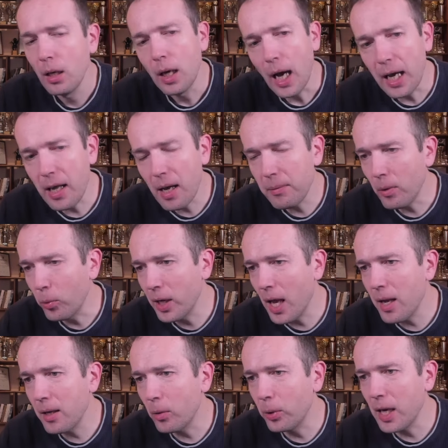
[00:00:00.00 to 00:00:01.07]
And when
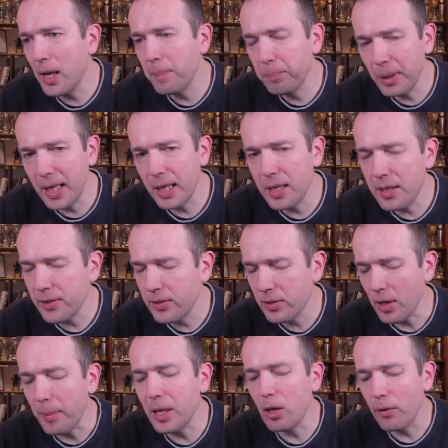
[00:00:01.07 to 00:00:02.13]
I play
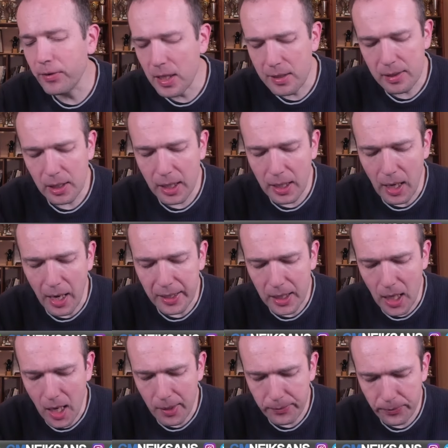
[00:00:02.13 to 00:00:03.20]
this, I mean, obviously I
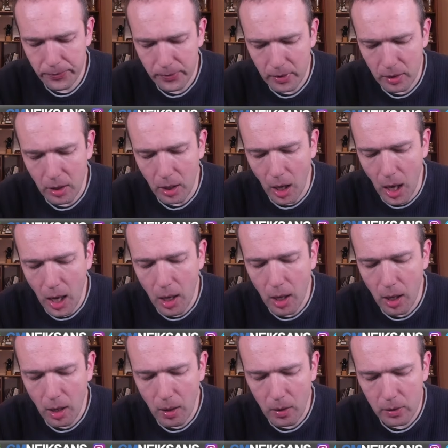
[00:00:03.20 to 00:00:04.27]
have
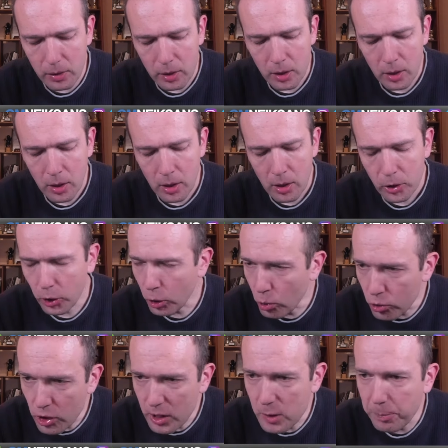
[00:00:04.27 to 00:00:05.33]
a
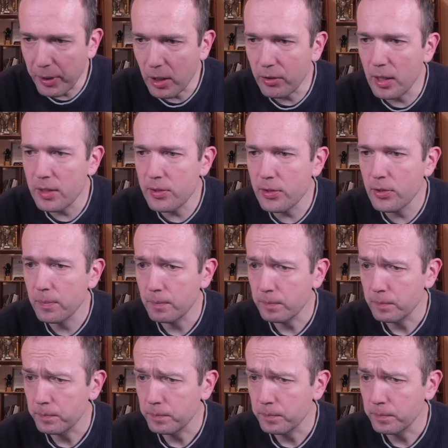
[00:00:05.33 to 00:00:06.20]
huge experience